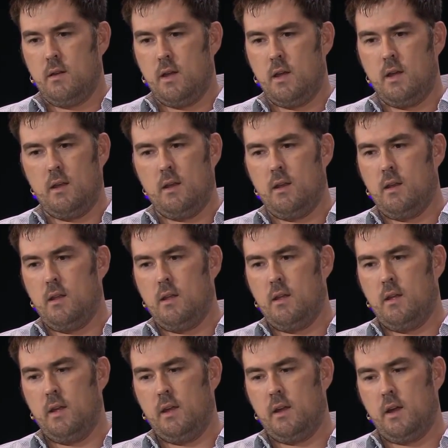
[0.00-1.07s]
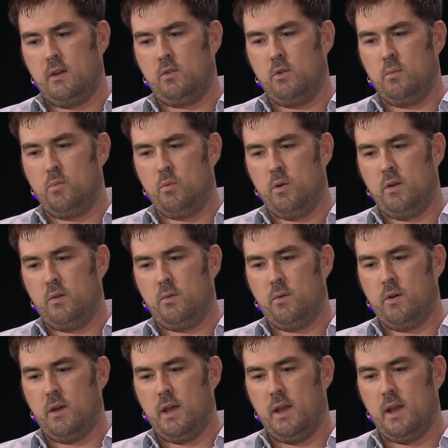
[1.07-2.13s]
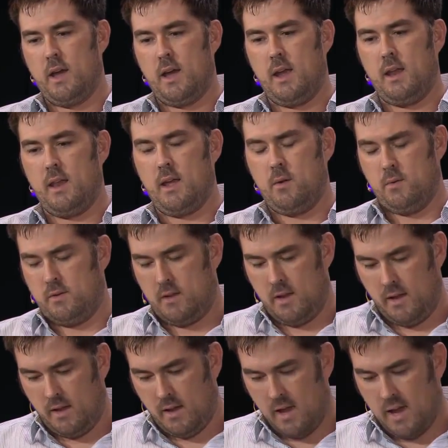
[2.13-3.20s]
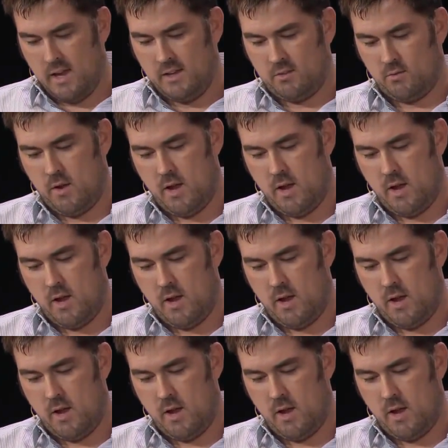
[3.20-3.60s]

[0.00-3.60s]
and it got to a point to where at night I would take ace